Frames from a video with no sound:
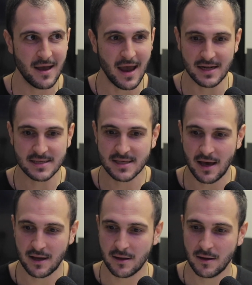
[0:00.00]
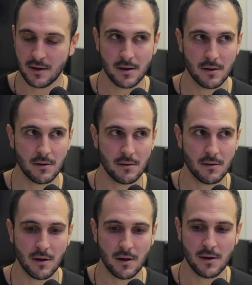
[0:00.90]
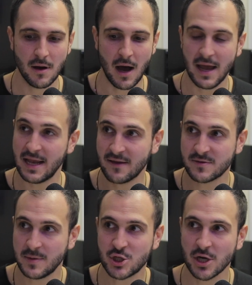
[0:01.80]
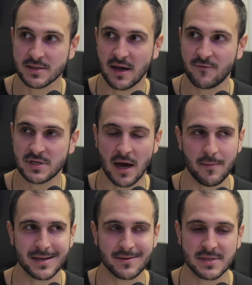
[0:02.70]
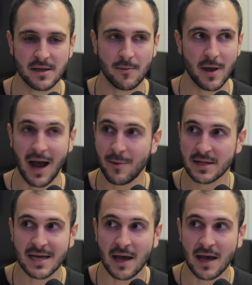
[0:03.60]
And it's like, it gives me chills every time because I'm sitting there, I'm like, I'm not